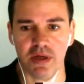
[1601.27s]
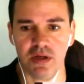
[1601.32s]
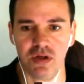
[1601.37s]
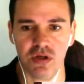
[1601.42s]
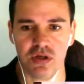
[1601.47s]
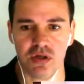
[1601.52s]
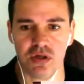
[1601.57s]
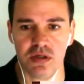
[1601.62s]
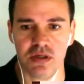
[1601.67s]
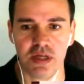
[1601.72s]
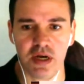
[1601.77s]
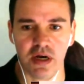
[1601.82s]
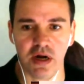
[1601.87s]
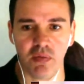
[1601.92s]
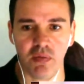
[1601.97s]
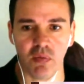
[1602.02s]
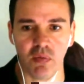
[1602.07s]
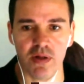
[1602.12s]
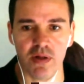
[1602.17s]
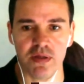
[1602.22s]
It's just set it
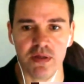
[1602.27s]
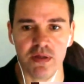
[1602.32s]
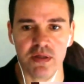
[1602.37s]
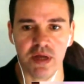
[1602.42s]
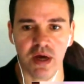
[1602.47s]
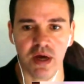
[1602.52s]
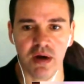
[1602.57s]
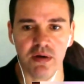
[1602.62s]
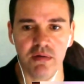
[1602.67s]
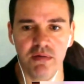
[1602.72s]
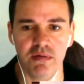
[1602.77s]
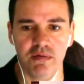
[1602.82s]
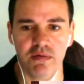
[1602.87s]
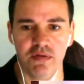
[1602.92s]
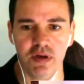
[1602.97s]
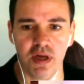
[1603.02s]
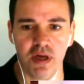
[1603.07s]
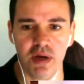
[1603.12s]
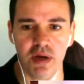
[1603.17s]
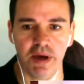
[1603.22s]
up once, done,
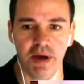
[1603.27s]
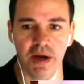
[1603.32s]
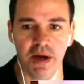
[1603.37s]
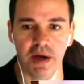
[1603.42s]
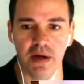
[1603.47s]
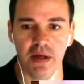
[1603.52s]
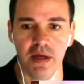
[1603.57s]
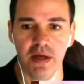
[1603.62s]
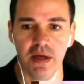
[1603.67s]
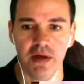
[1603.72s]
forget about it.